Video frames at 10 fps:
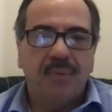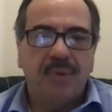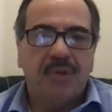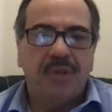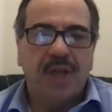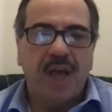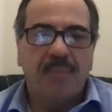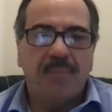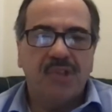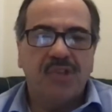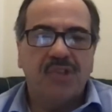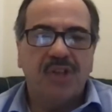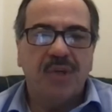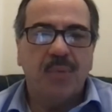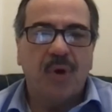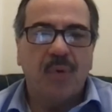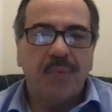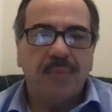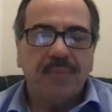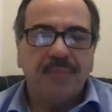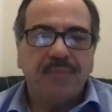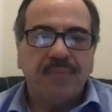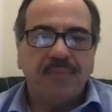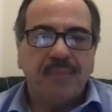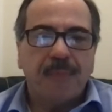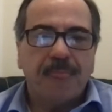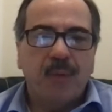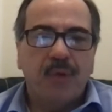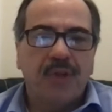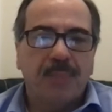with the composition that he wrote with